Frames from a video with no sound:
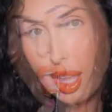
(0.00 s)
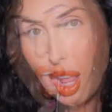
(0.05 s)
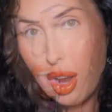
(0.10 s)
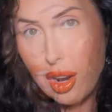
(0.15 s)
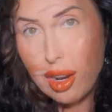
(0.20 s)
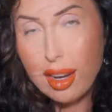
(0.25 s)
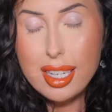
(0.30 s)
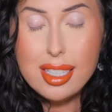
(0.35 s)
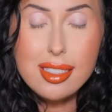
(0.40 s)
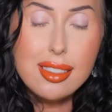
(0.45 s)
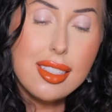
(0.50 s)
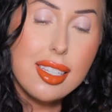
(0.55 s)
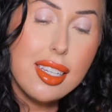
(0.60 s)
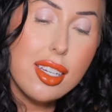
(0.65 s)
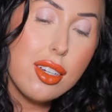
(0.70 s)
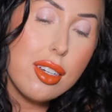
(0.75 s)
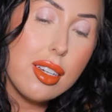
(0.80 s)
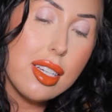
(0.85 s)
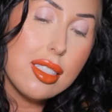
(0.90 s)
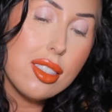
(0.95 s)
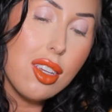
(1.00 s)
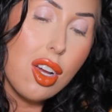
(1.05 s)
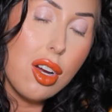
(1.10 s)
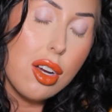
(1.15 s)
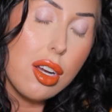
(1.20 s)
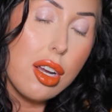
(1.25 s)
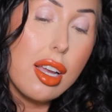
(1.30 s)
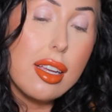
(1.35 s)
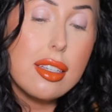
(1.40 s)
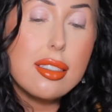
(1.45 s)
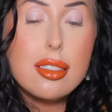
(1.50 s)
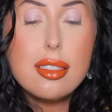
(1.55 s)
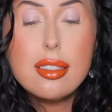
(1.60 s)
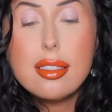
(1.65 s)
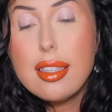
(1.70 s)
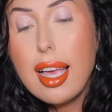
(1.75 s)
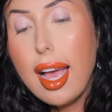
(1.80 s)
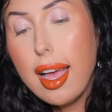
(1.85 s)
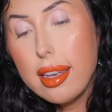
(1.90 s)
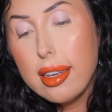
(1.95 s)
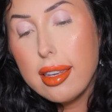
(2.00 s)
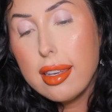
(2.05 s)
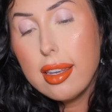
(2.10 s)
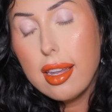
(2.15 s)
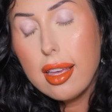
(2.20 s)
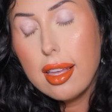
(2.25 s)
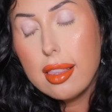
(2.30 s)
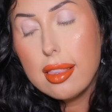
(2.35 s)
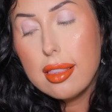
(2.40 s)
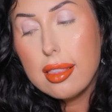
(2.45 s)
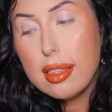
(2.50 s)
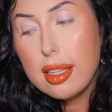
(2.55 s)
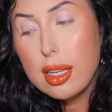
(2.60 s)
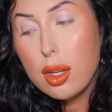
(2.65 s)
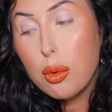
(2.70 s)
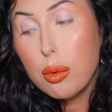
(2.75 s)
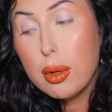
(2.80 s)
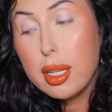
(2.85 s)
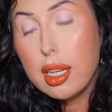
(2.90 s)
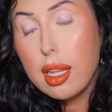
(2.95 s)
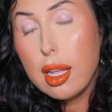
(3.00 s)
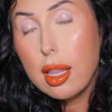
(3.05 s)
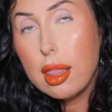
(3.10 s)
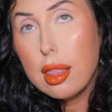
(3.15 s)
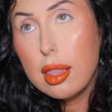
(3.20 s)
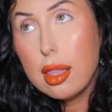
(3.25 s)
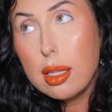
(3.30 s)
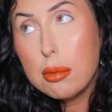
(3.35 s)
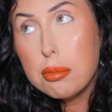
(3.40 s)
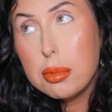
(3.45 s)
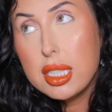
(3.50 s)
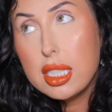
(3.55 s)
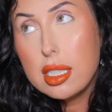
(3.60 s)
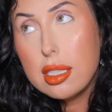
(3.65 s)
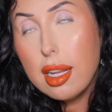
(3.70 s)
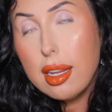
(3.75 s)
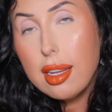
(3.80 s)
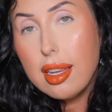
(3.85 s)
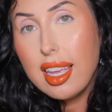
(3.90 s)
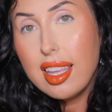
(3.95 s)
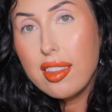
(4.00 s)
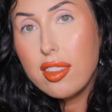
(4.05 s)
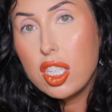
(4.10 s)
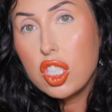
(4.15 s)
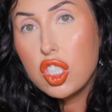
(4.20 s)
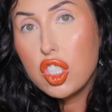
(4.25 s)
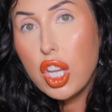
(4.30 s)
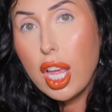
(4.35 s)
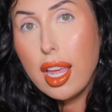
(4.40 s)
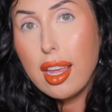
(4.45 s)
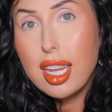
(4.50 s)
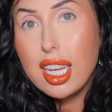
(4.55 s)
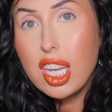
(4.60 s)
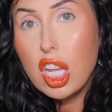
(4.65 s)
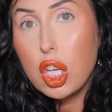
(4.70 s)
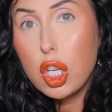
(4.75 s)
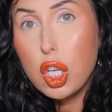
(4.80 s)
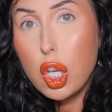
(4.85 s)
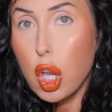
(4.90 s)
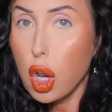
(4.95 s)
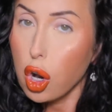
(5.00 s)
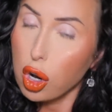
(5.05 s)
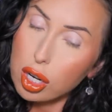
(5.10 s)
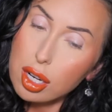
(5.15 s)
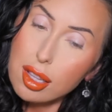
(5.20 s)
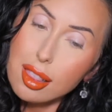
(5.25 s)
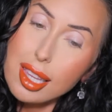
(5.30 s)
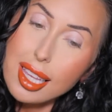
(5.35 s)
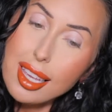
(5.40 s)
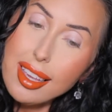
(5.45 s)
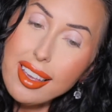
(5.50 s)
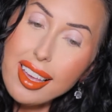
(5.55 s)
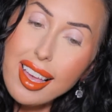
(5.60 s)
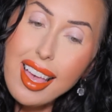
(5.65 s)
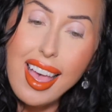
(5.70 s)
All right, here is our satin liquid lipstick in the shade Gnarly.